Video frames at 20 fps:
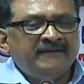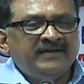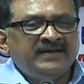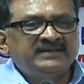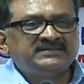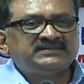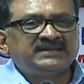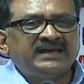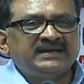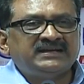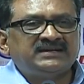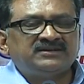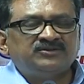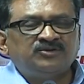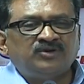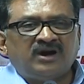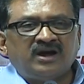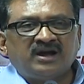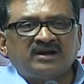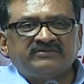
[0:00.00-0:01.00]
is like, you
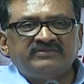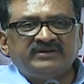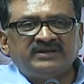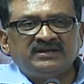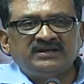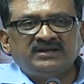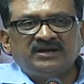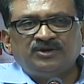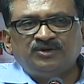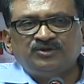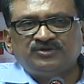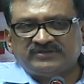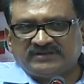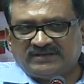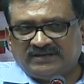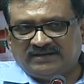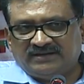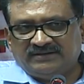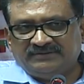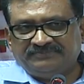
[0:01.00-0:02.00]
know, acquiring a new
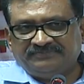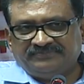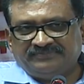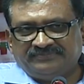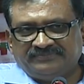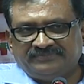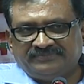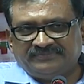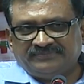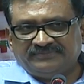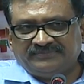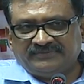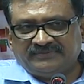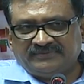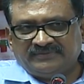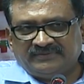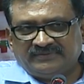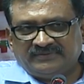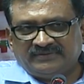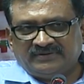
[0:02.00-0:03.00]
skill.
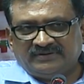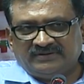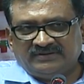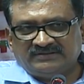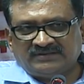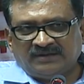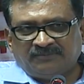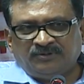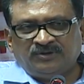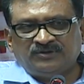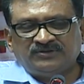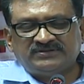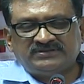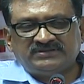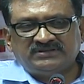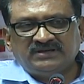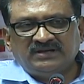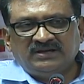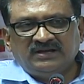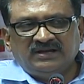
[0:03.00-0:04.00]

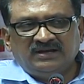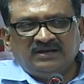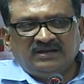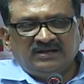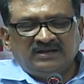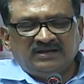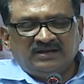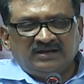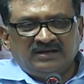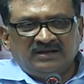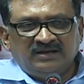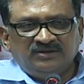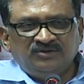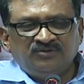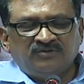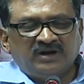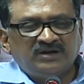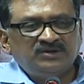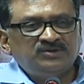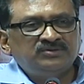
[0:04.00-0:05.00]
Suppose you
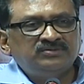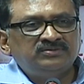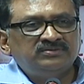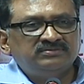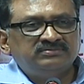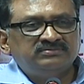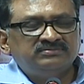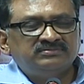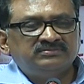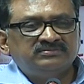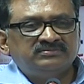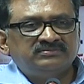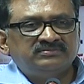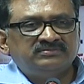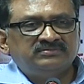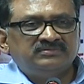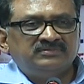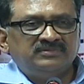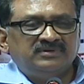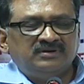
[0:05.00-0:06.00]
want to,
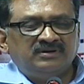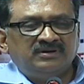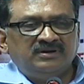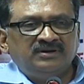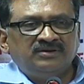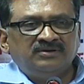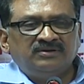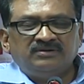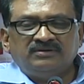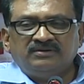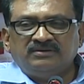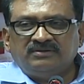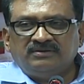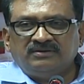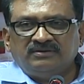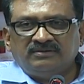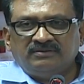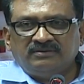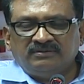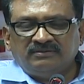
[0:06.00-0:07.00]
you
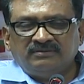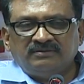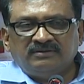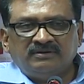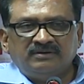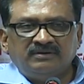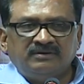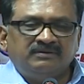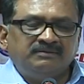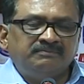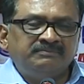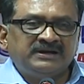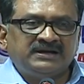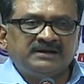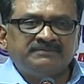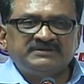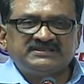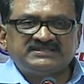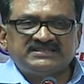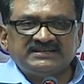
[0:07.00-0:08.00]
know,
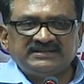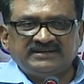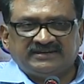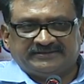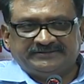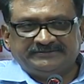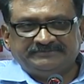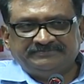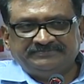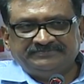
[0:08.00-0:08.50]
become a singer.